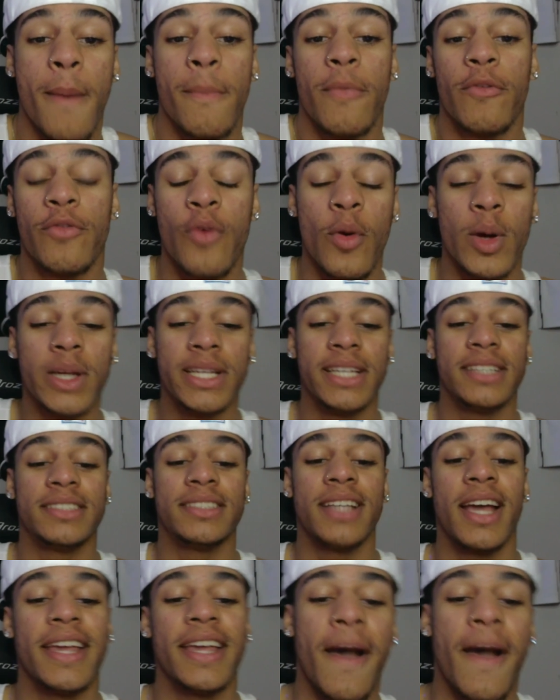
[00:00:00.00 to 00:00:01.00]
before we get
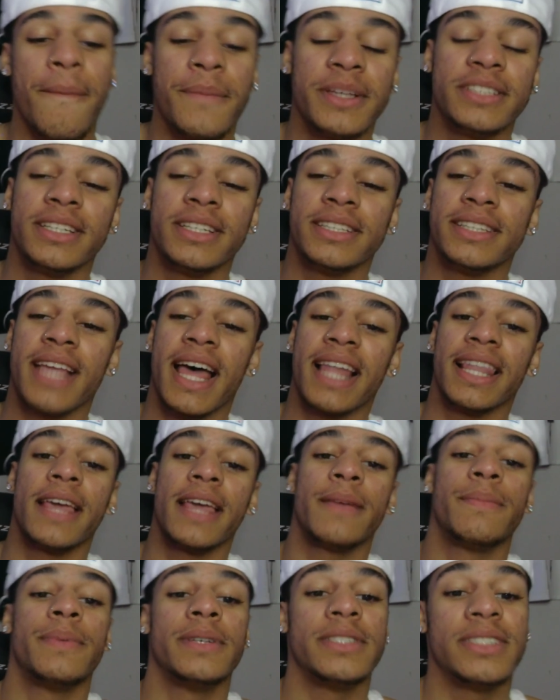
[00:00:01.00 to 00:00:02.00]
started, y'all, make sure you hit that
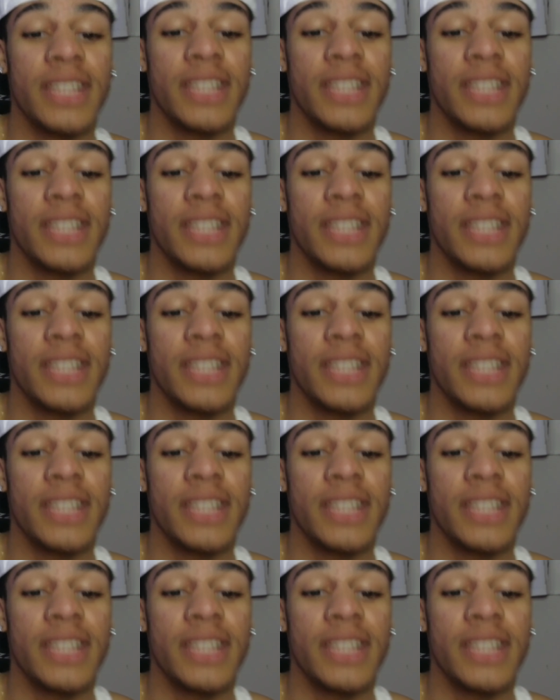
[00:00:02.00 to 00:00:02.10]
like button,